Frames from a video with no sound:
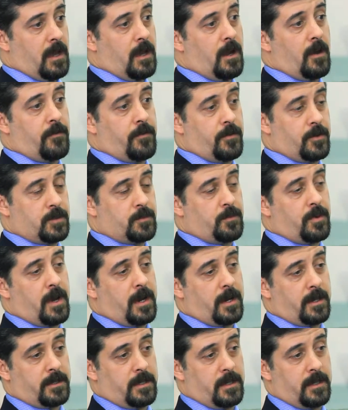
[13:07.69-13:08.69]
Our first
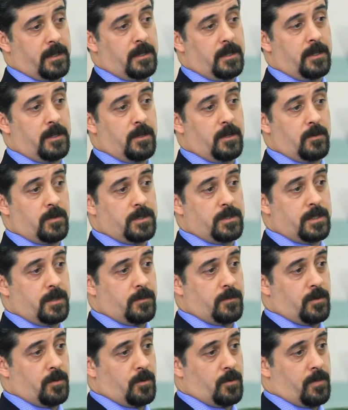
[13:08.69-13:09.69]
product to India was
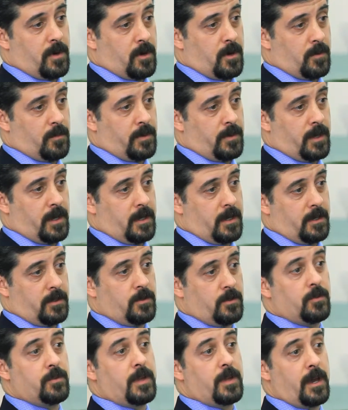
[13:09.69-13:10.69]
shipped to a power plant in
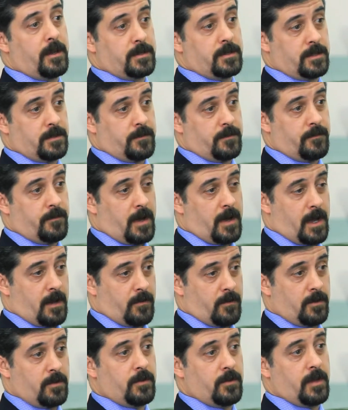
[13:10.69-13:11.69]

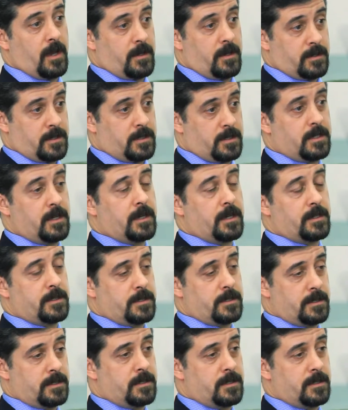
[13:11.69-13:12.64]
2005 or 2006.